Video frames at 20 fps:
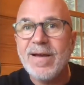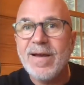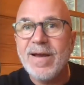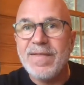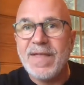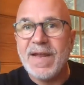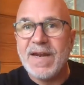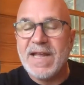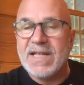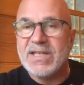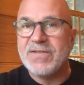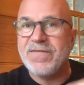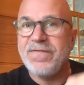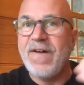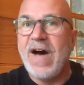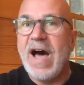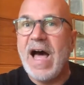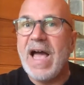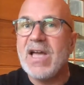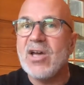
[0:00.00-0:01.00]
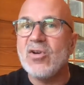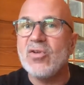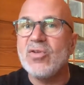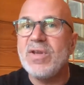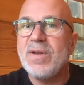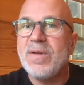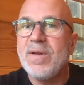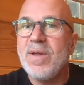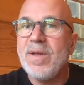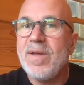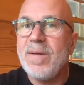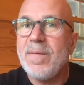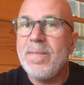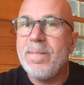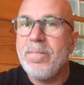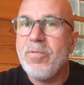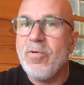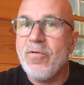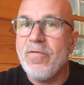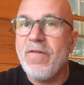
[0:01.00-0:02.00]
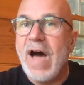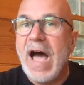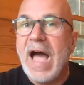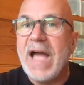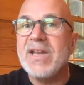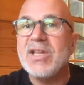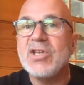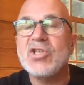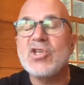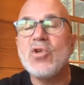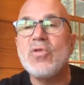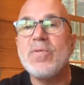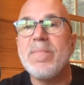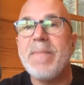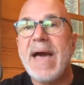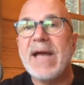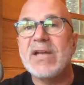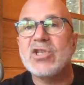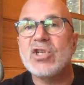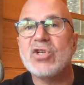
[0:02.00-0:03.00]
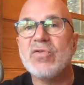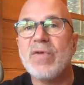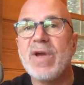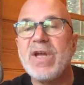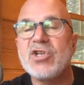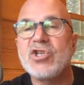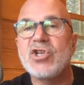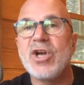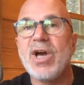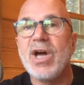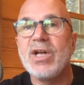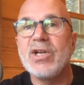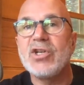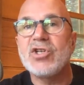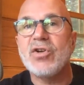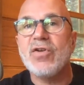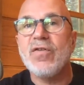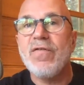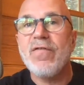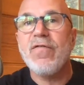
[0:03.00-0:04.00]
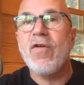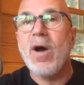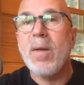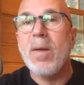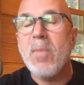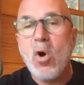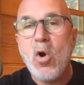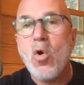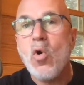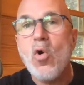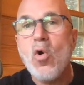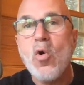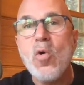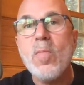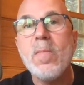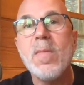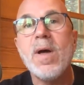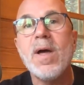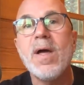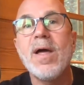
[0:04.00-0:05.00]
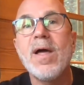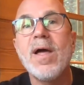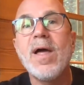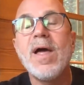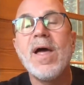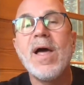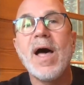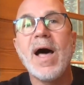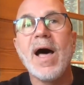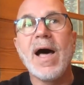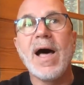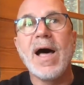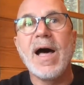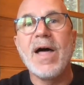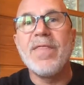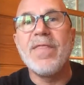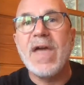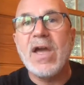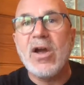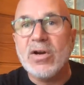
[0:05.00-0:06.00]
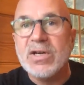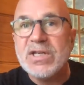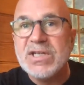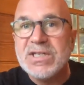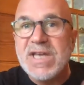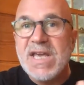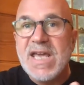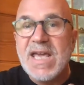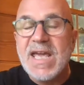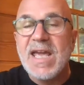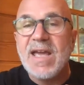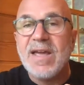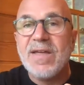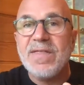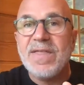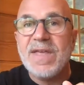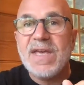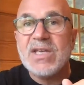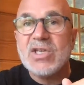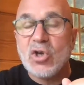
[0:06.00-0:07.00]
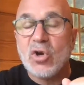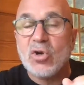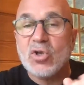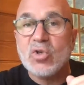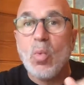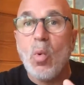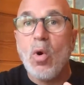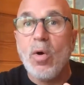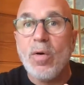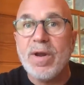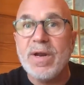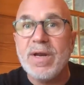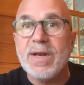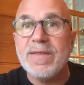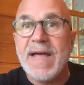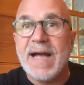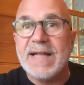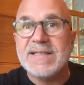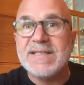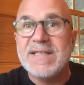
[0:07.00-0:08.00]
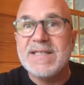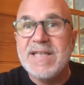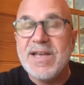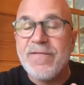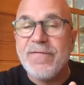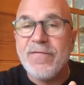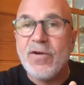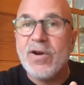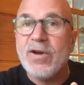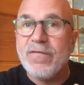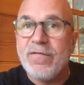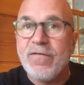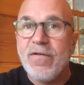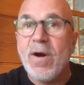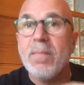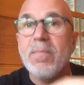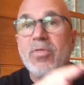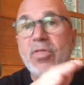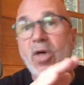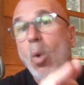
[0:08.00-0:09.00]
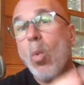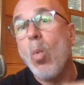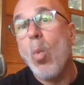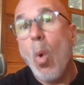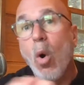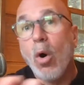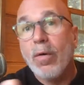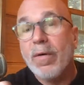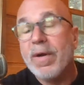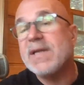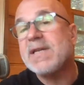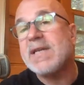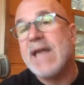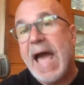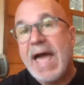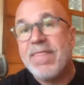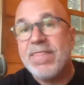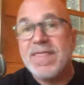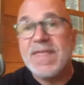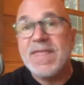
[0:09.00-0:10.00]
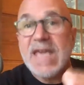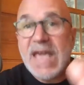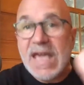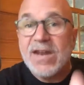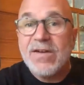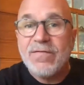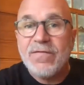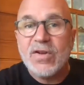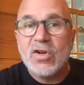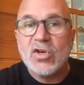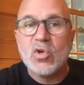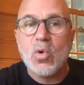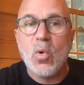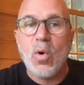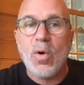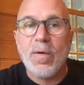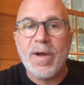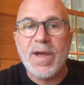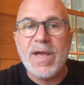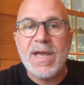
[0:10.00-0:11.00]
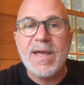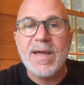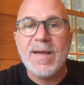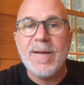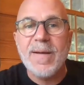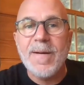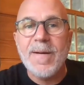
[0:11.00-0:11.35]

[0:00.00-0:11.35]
that gets filed, provided to the magistrate judge from whom uh, they are seeking the search warrant. That's different from the warrant and the inventory.